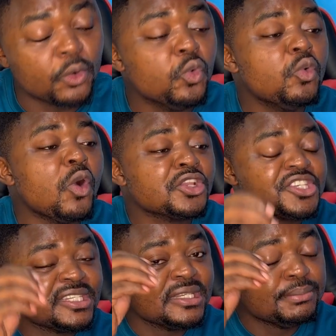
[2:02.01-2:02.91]
Who
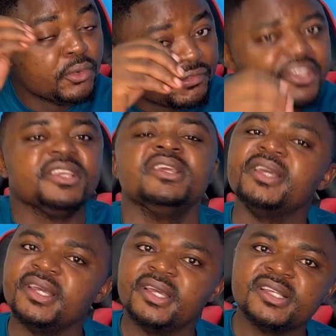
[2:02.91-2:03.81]
watched the movie
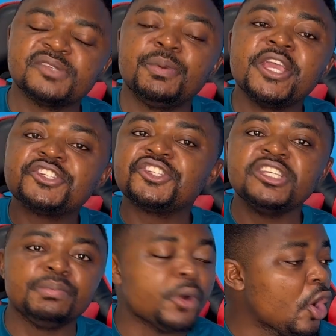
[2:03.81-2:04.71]

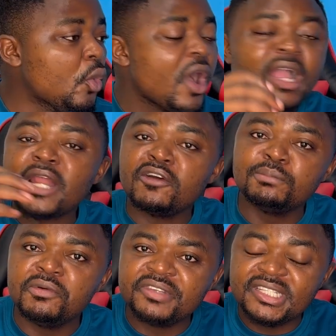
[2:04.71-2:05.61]
Spaceship, or what kind of
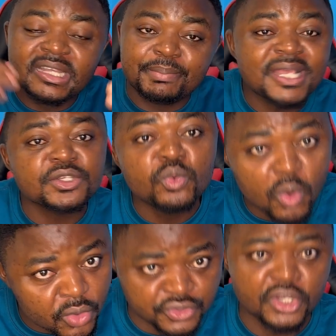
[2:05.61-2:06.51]
movie did the person
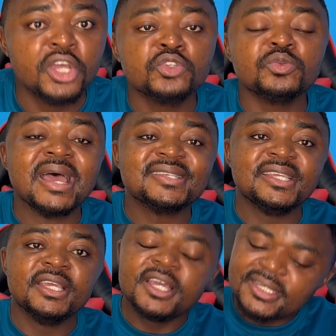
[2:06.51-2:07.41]
watch to now
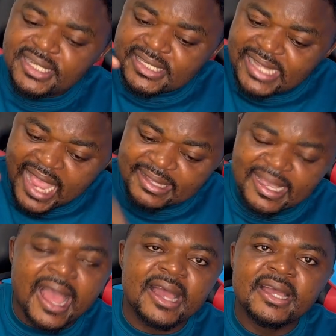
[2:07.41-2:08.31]
say this kind of
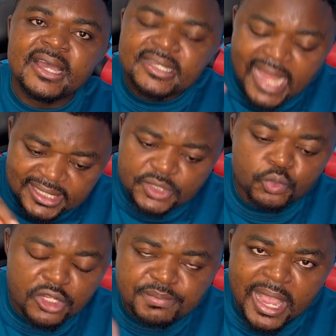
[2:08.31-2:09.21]
car, that is
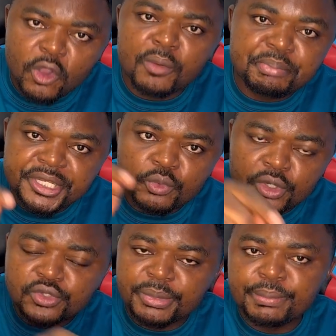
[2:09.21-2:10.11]
what my company
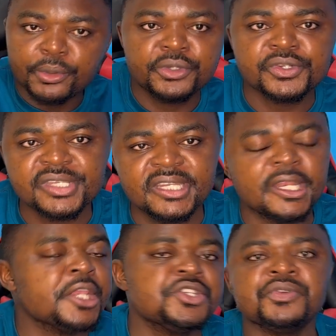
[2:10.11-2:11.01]
wants to be producing in
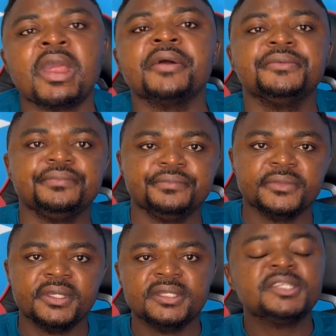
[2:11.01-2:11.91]
Nigeria?
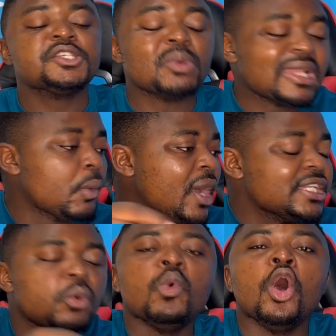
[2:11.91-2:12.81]
This is what I want
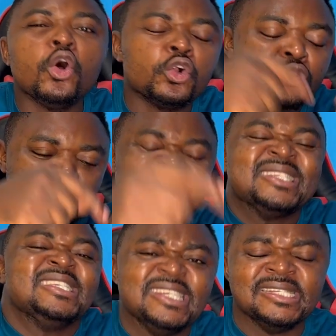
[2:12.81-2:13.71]
the world to be
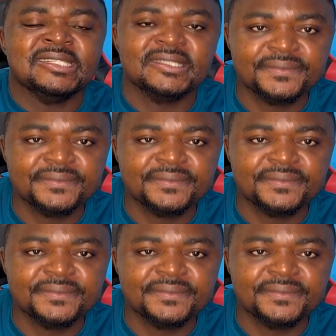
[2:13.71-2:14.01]
seeing.